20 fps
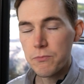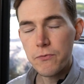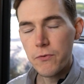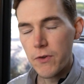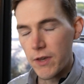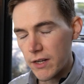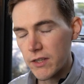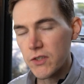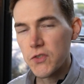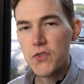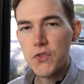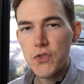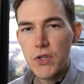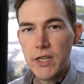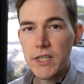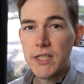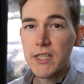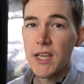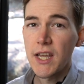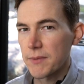fairly
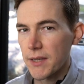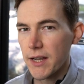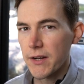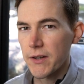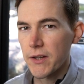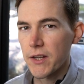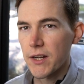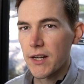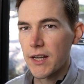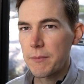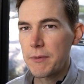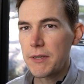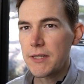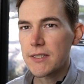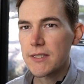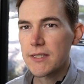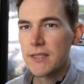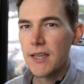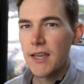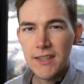strict carry-on
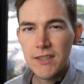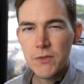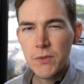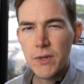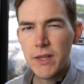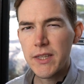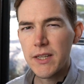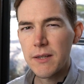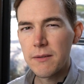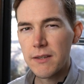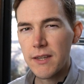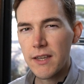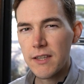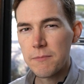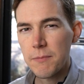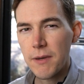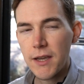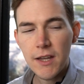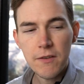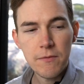limit. So when I did a
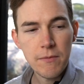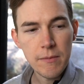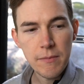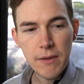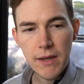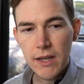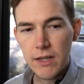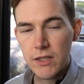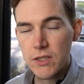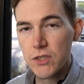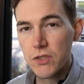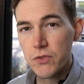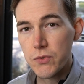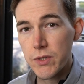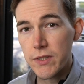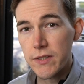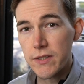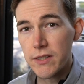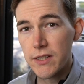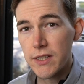test pack of my bag just
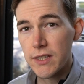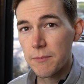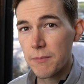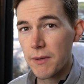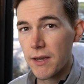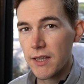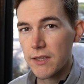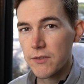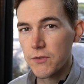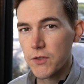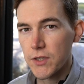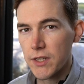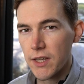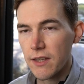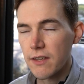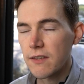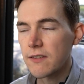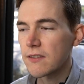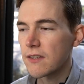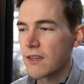recently in the past few
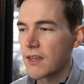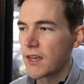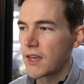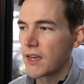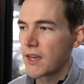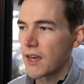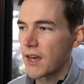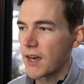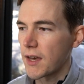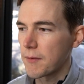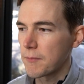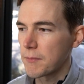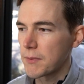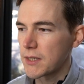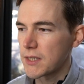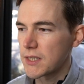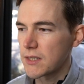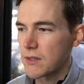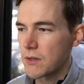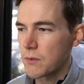days,
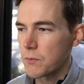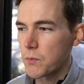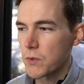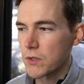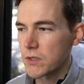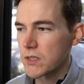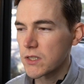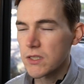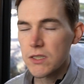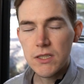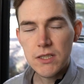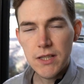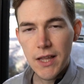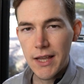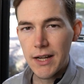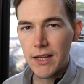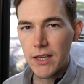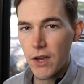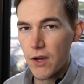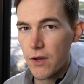it was just
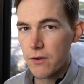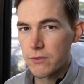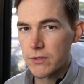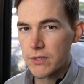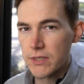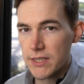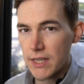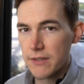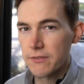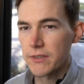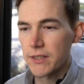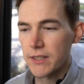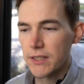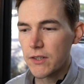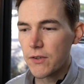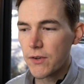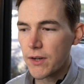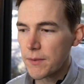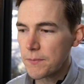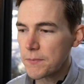slightly over 7
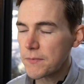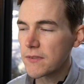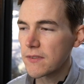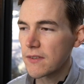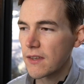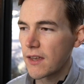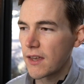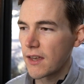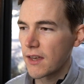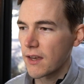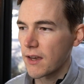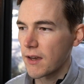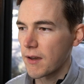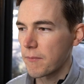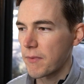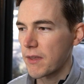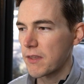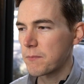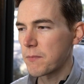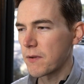kilograms.
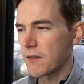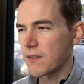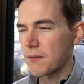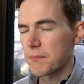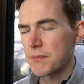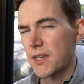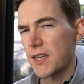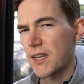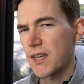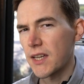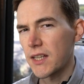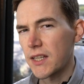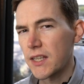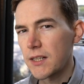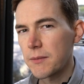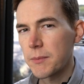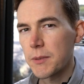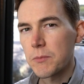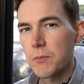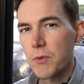That's because I'm taking a
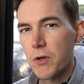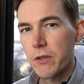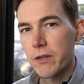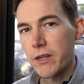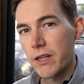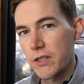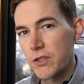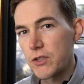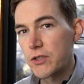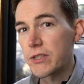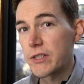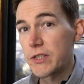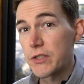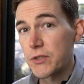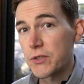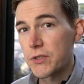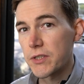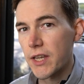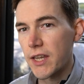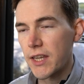little bit more than I usually
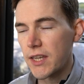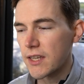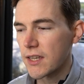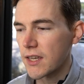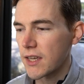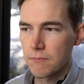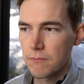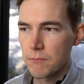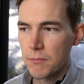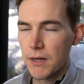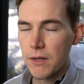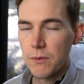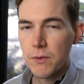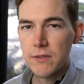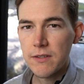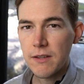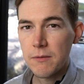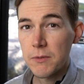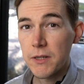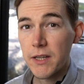do take. But I
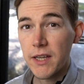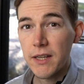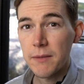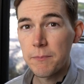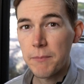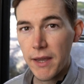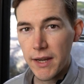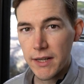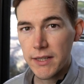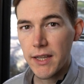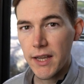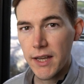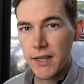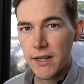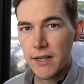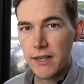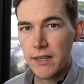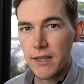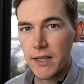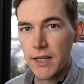was able to get it back down
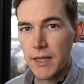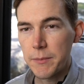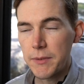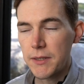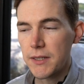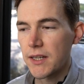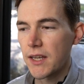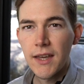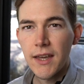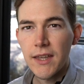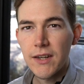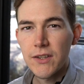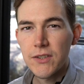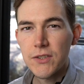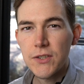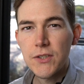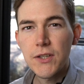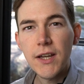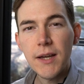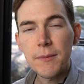under the limit. And I'll
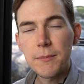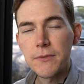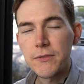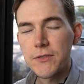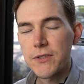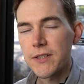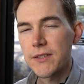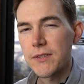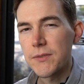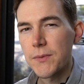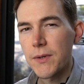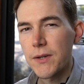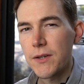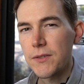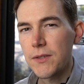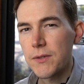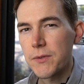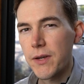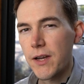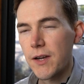show you a couple of tricks as
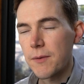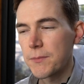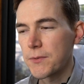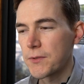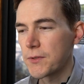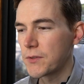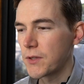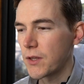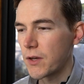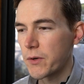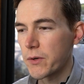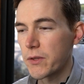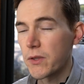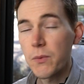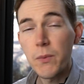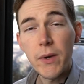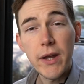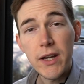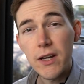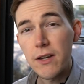well that will help you lower the
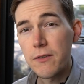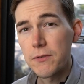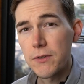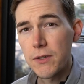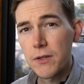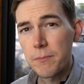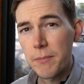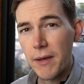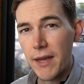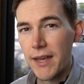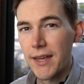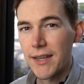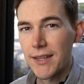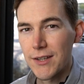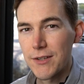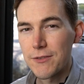weight of your bag